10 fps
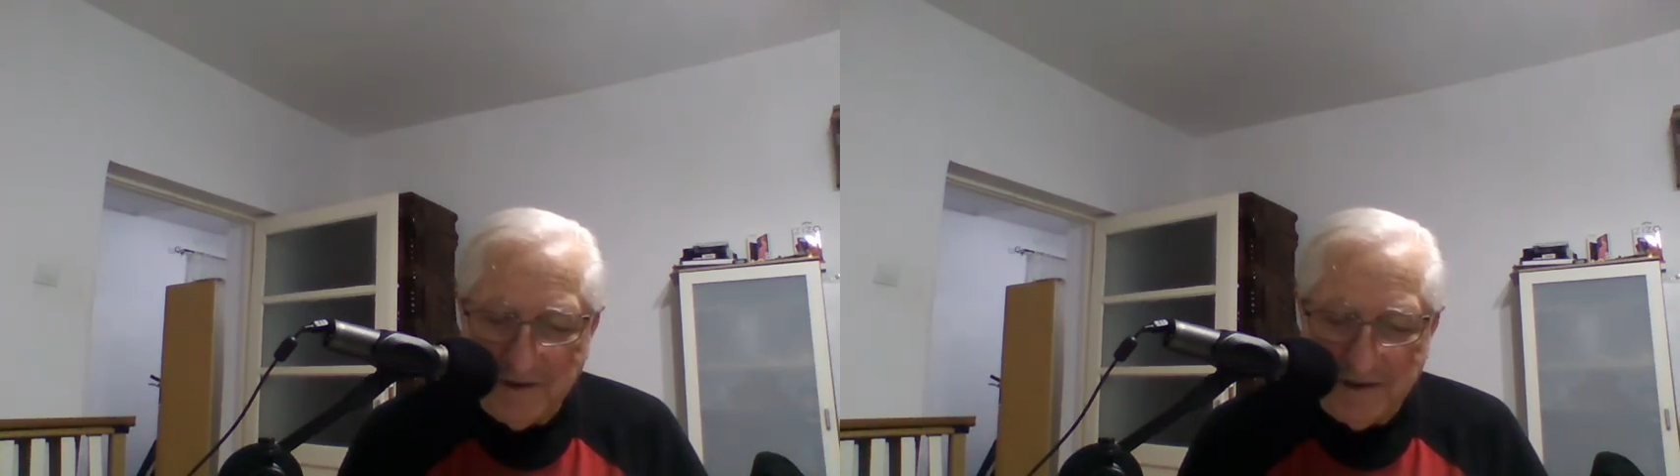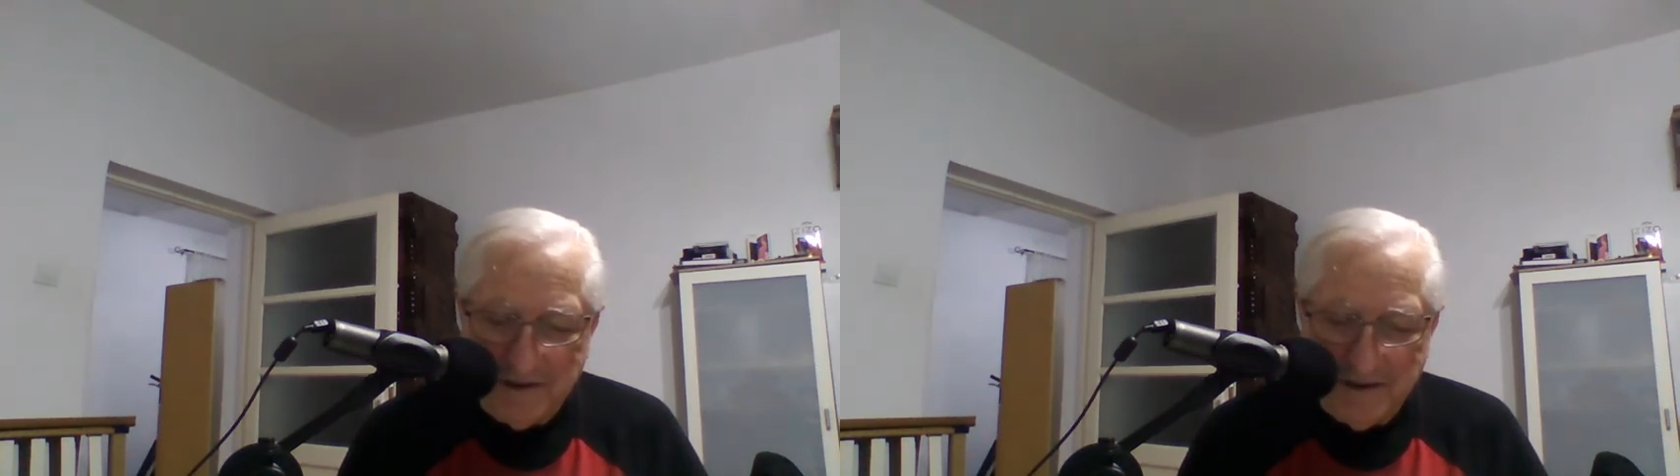
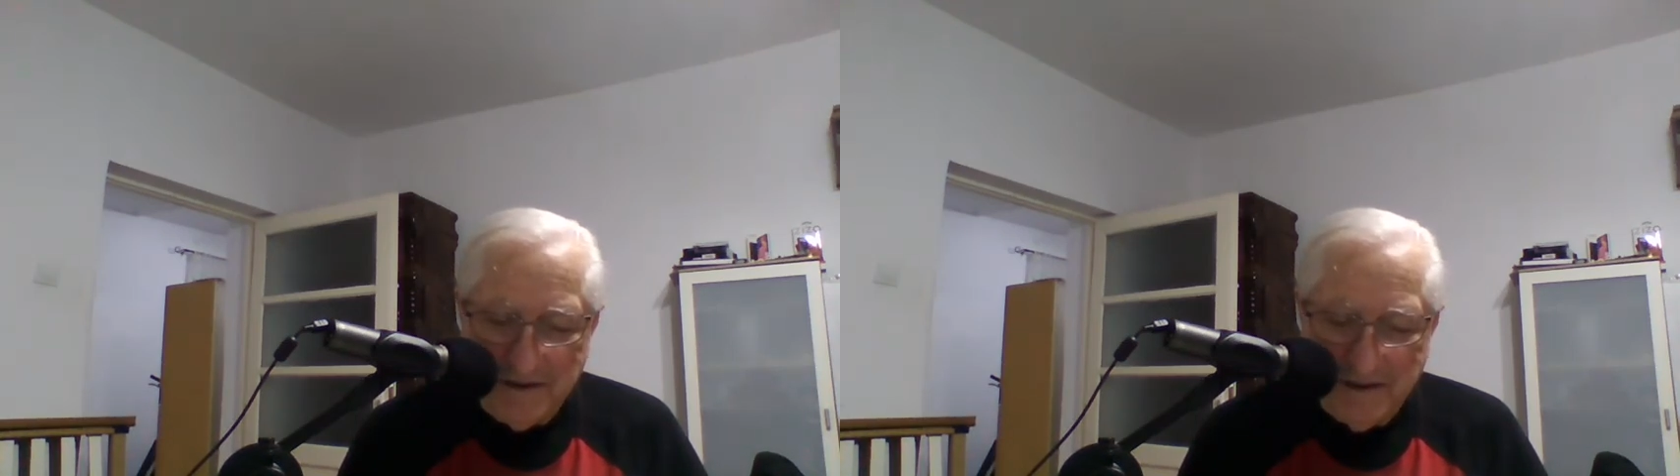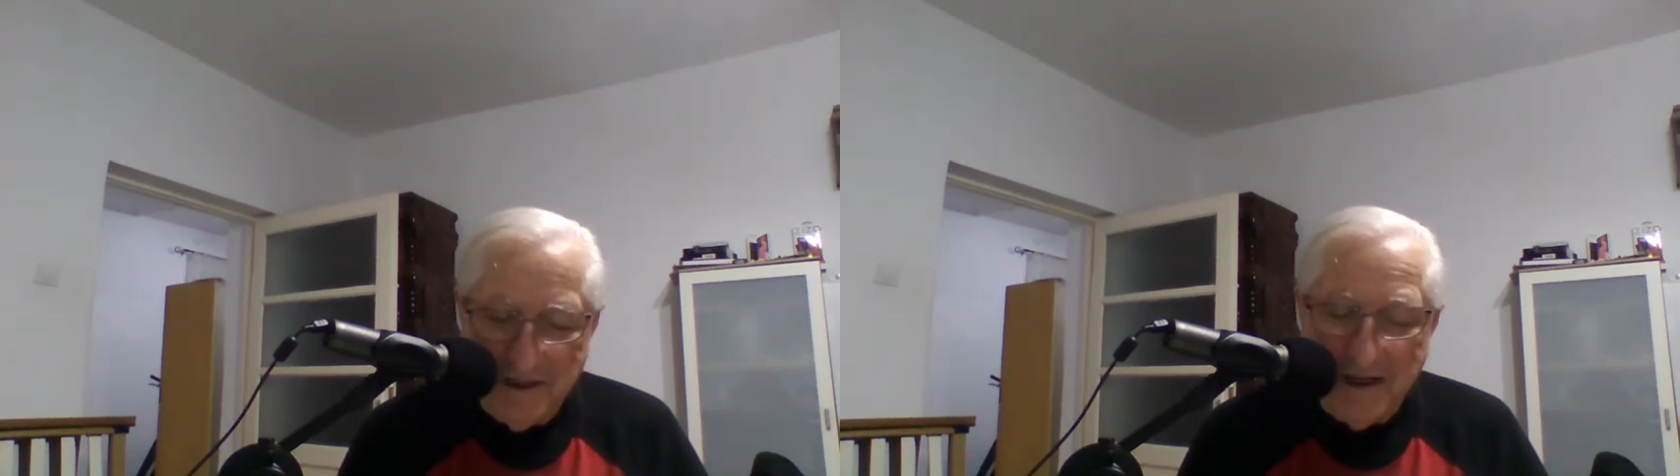This,
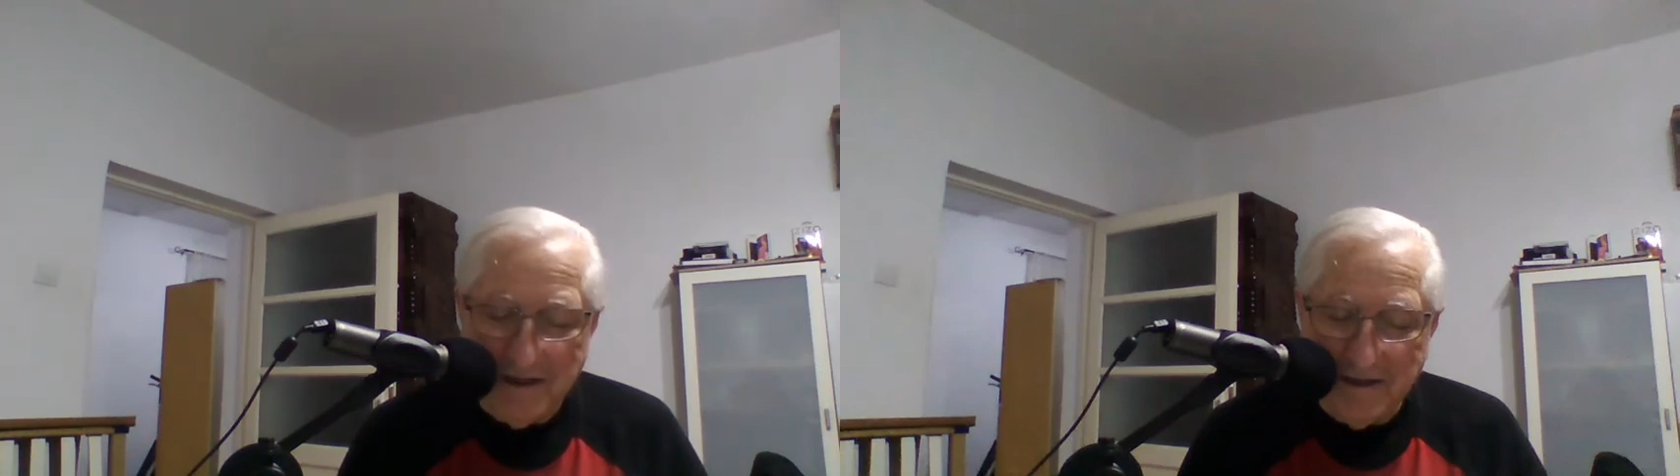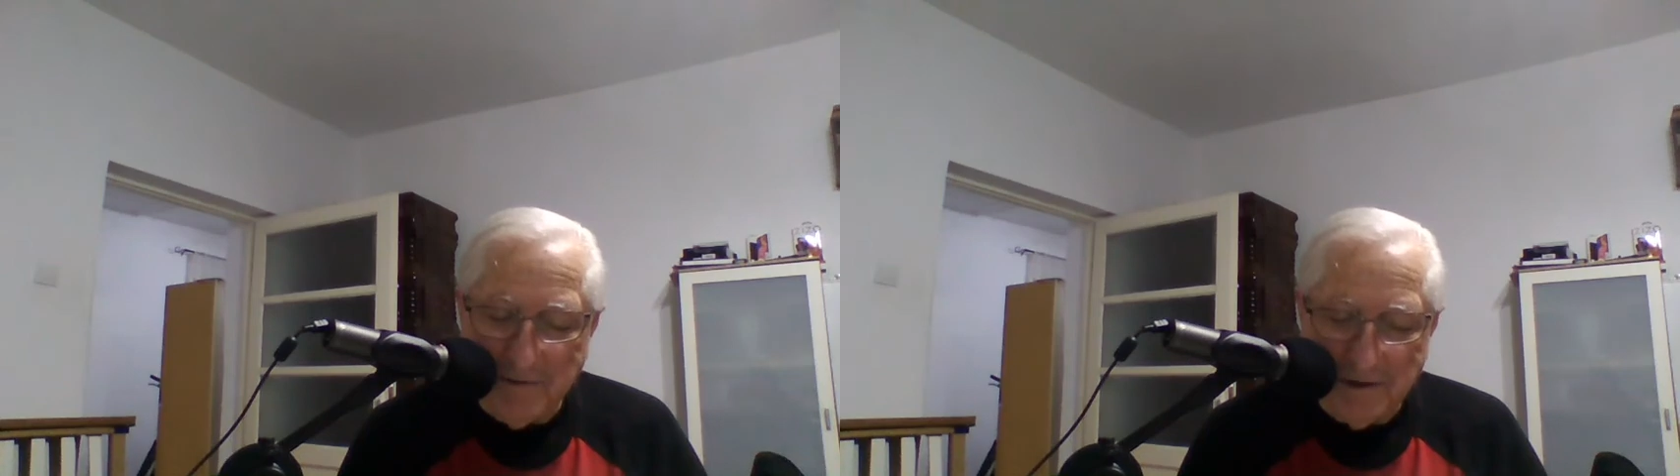
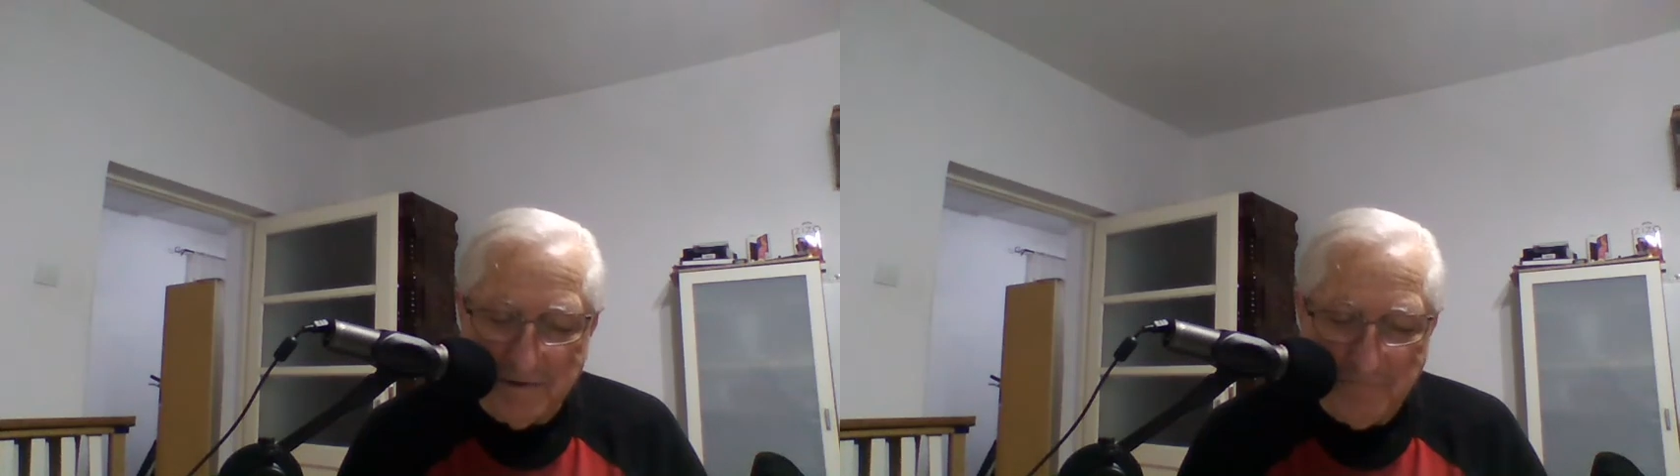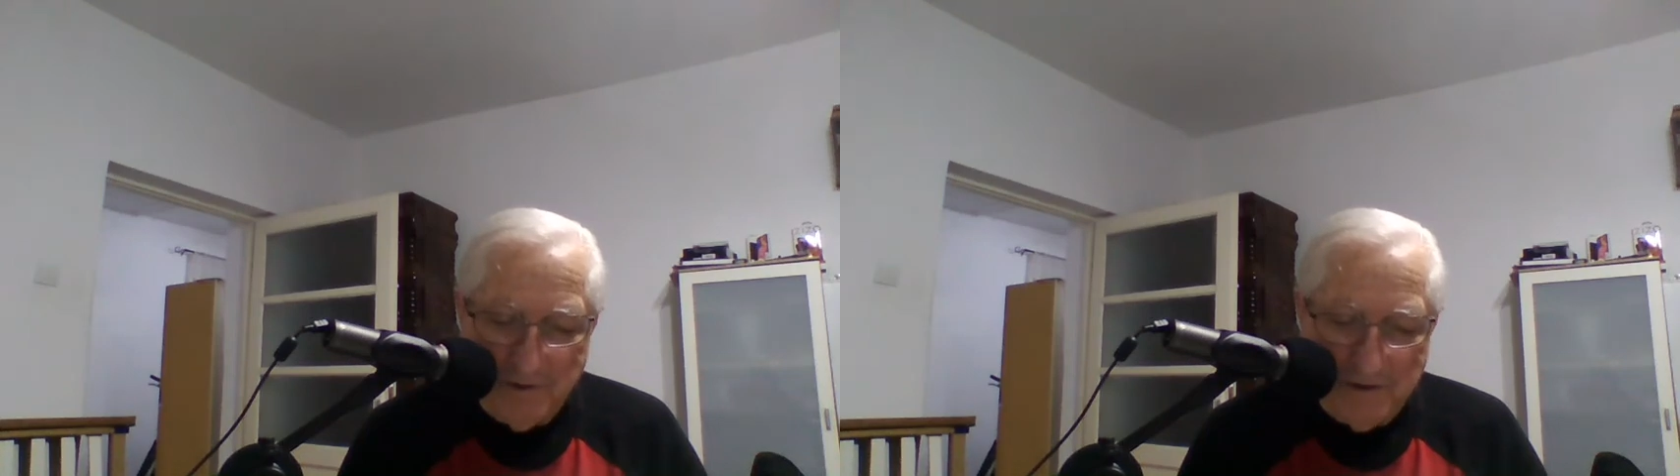again, I'm
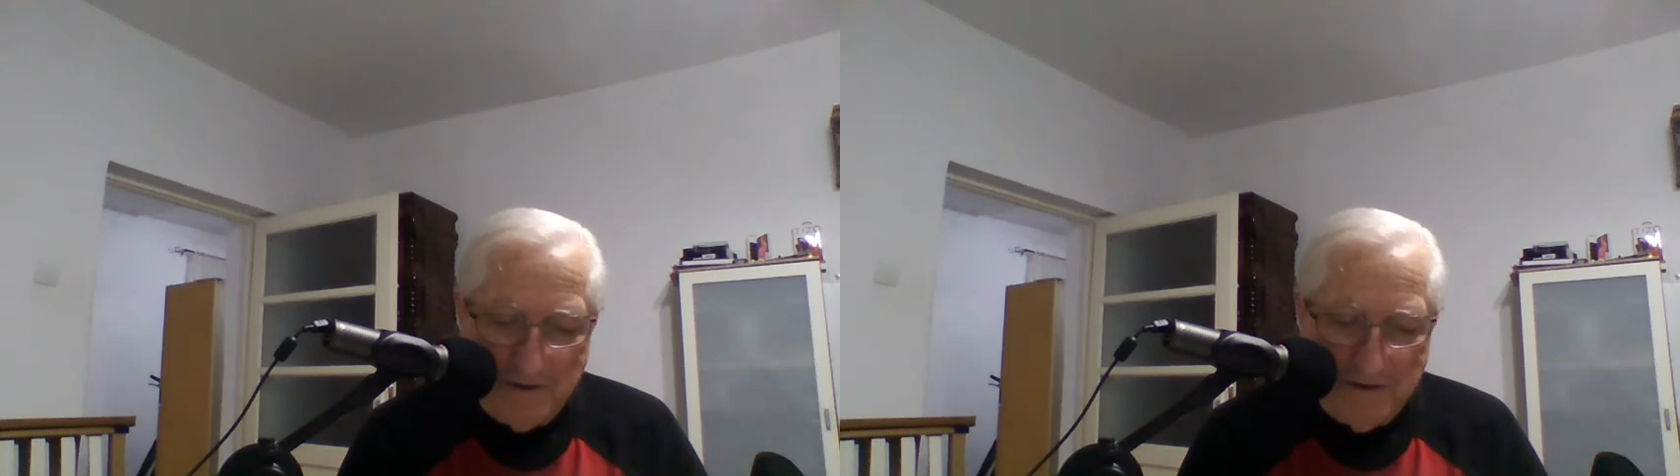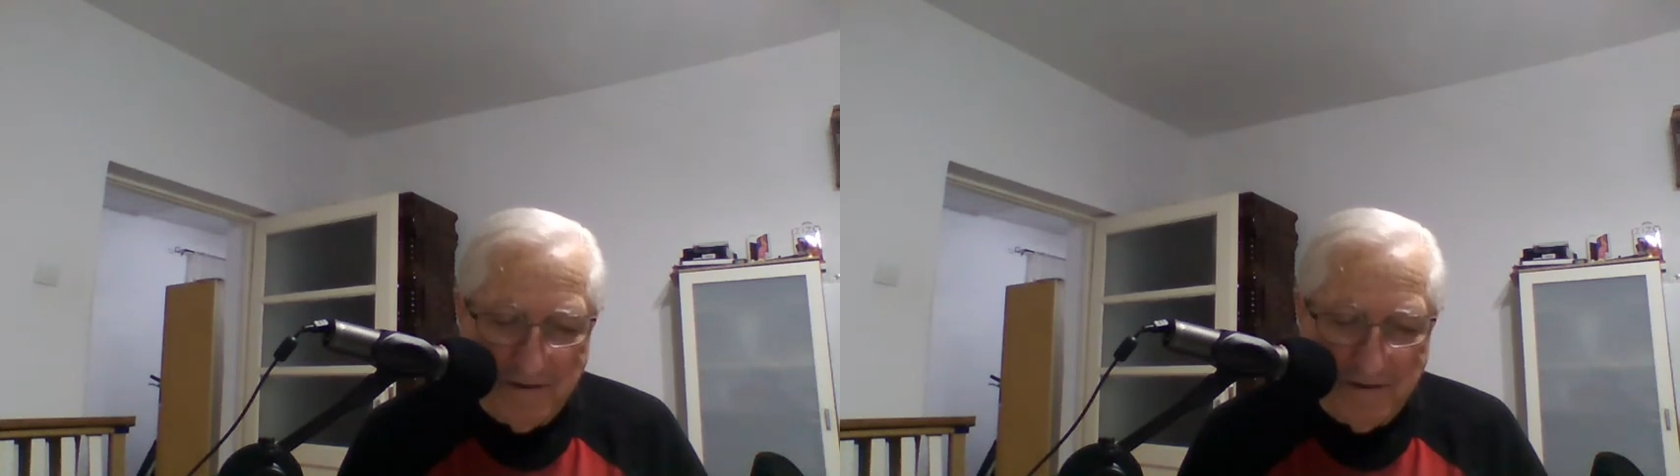not putting